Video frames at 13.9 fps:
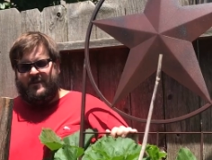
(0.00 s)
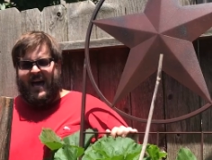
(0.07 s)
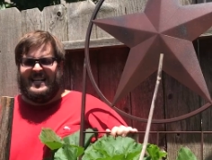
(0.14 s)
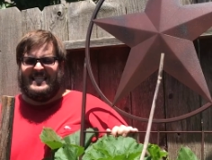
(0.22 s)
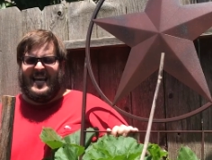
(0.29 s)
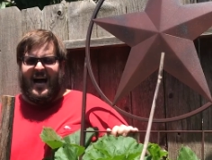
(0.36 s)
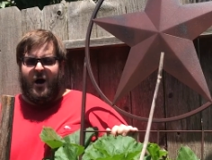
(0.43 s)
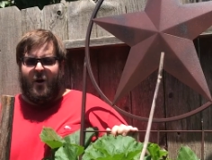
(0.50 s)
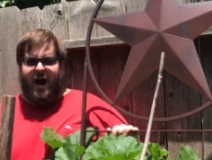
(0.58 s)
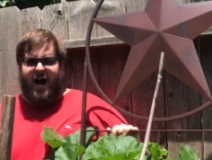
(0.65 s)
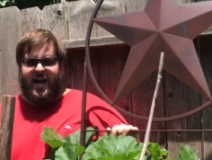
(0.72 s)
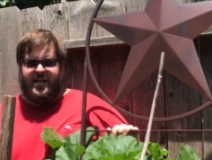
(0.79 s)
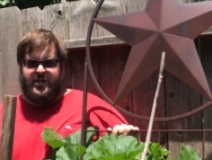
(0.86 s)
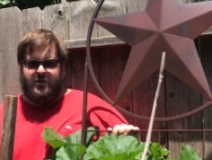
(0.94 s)
that's how
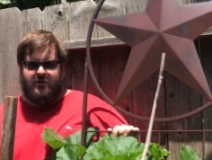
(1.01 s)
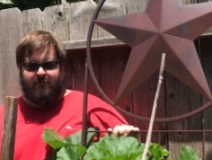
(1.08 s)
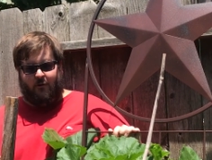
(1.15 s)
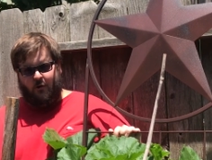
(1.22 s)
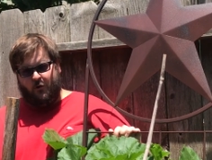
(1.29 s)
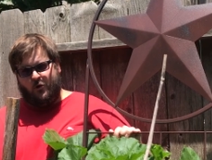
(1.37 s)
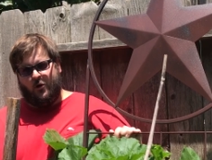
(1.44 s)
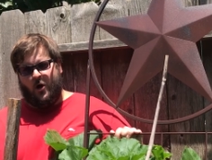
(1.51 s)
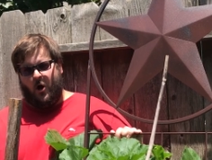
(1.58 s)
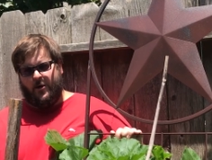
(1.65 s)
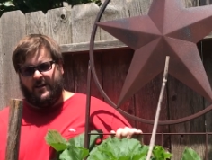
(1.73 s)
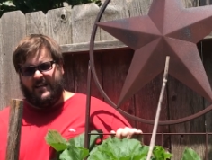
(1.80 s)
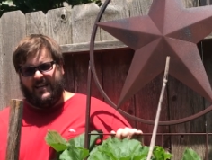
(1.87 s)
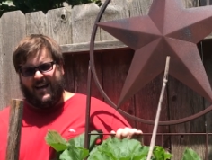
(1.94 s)
I use vertical
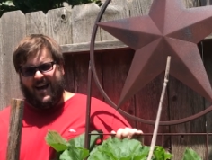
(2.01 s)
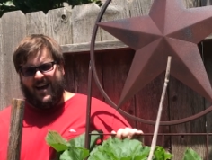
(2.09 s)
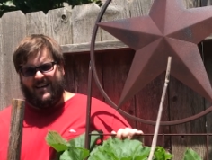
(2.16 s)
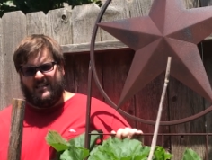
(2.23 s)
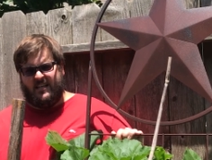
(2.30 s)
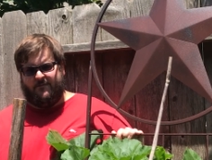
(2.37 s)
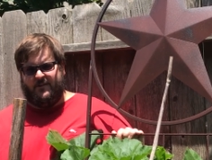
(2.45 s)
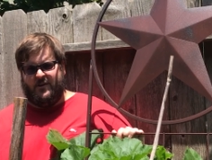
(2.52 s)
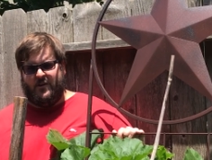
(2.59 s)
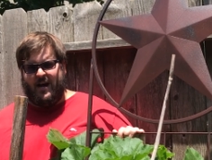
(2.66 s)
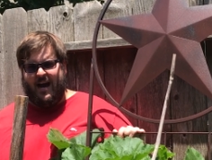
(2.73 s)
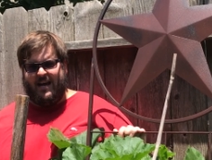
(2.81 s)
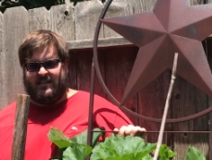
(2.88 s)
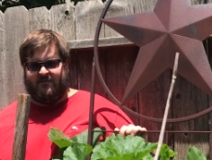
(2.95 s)
gardening, guys. If you
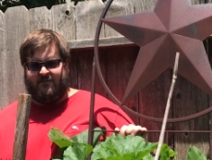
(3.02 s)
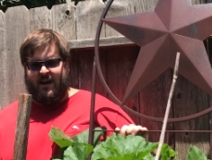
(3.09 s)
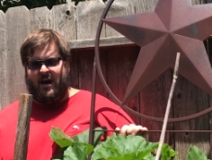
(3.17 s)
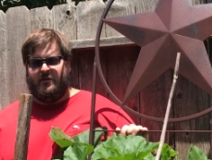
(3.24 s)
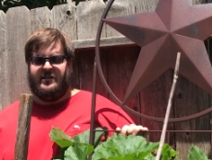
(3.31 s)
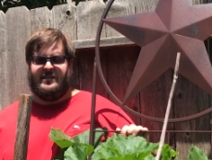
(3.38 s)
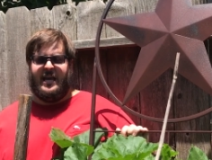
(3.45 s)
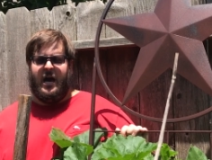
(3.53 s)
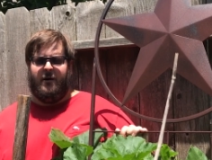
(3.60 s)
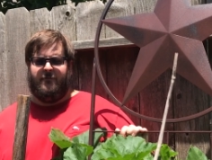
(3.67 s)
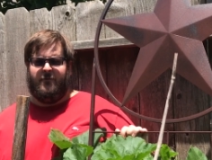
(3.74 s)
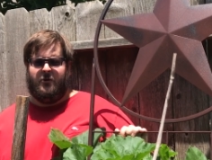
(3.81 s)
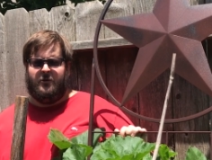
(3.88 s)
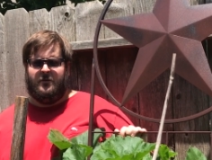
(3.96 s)
guys found this
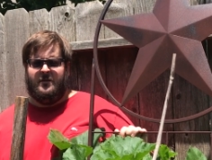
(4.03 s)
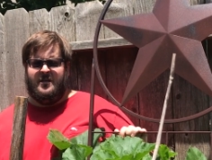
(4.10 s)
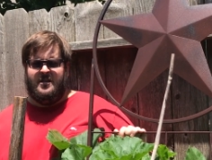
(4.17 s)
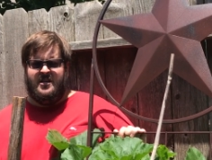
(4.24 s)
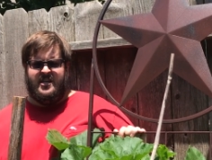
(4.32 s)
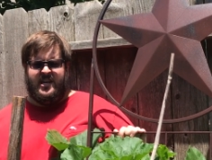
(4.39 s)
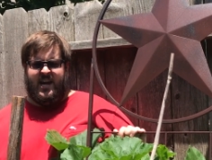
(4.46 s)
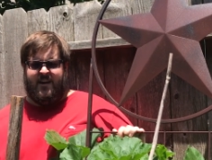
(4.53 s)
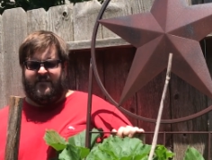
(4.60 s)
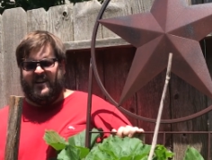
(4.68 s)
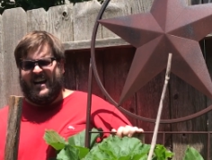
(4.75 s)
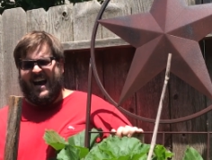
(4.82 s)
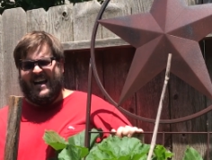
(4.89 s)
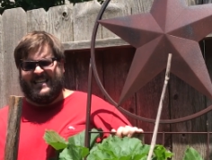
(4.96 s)
helpful, if you
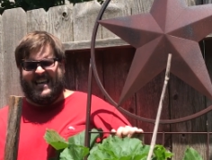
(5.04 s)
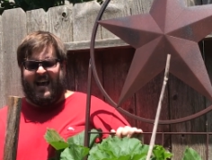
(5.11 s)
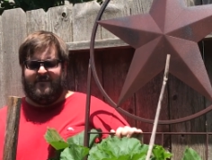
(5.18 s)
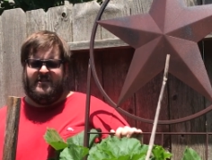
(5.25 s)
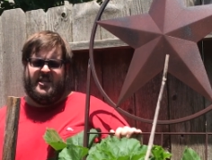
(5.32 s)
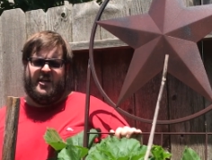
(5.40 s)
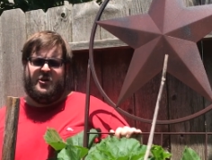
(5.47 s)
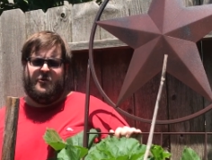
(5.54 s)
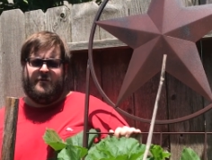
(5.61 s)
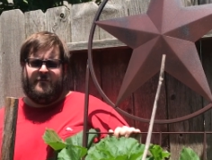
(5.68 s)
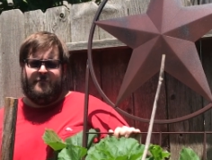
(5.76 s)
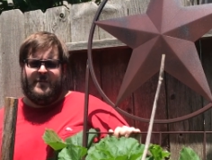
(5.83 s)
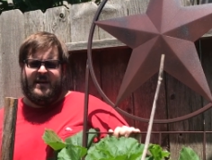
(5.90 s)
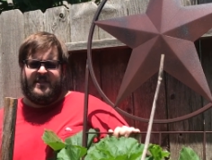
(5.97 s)
guys have another
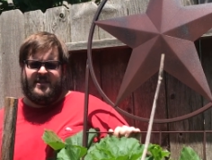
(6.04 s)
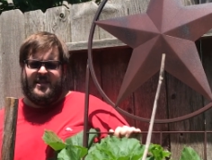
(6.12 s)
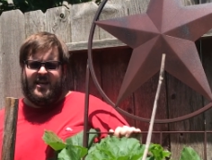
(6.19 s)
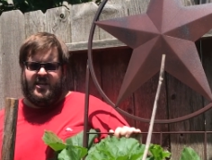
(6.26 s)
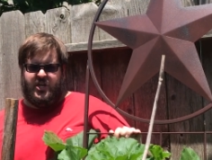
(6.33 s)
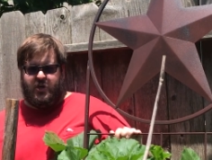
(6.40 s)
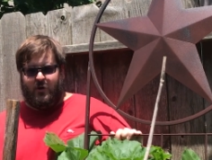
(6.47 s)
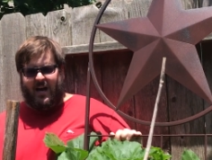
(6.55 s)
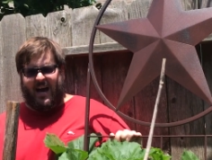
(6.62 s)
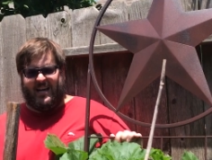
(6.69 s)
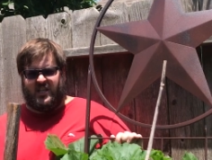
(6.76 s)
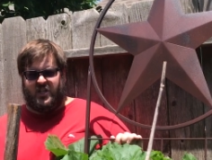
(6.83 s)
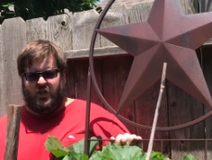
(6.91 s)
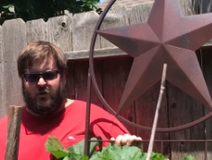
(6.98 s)
method that you
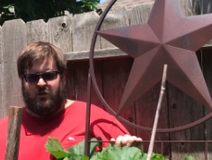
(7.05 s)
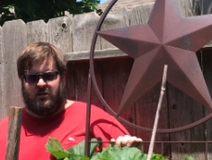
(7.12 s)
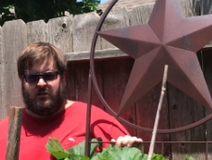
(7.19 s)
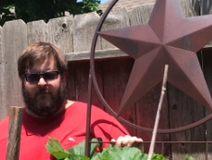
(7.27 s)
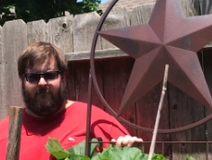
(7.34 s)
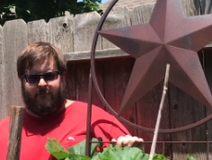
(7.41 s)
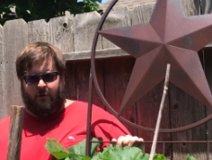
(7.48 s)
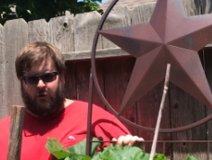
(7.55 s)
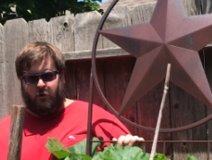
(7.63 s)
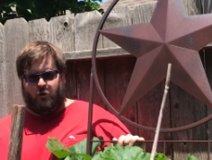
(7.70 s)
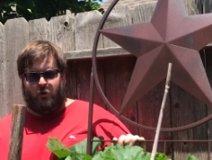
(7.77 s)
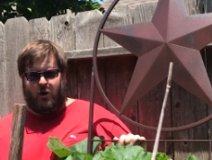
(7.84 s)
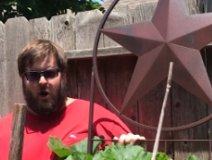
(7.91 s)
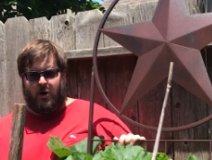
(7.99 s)
guys use to
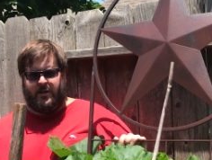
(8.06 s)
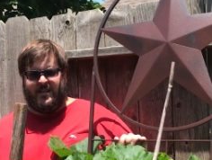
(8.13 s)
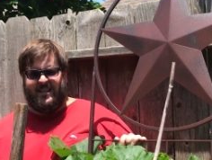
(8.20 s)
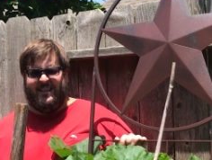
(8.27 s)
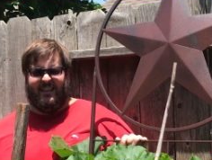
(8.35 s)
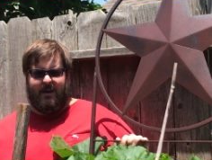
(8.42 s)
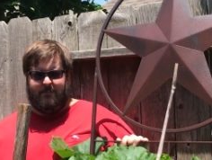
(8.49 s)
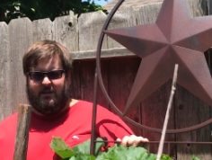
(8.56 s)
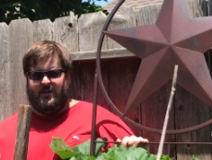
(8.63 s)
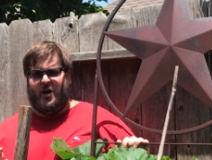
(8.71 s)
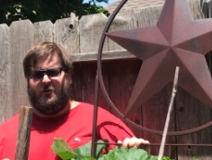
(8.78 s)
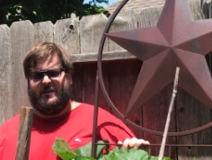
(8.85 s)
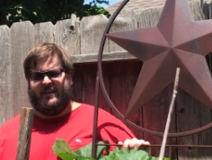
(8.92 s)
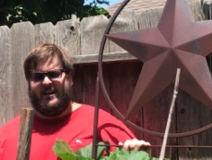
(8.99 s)
vertical garden, let me
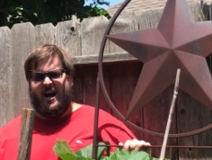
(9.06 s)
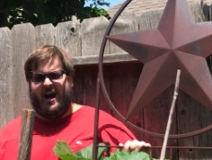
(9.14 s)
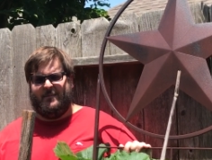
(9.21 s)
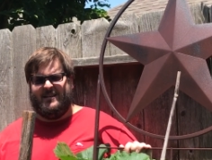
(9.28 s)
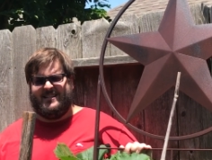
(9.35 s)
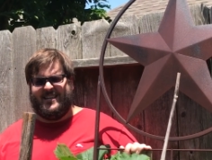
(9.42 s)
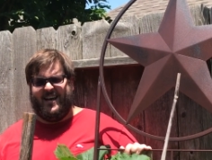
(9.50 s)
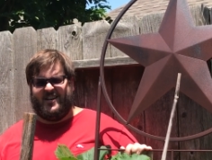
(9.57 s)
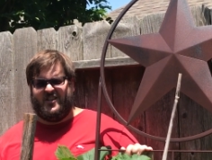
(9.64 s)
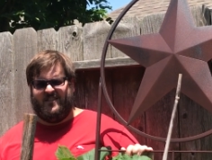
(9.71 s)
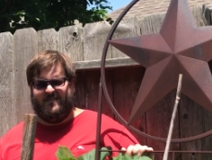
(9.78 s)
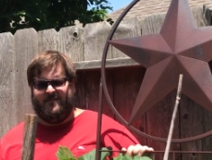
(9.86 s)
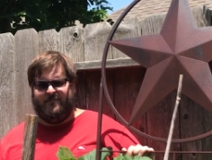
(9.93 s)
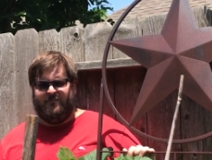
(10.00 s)
know in the comment section.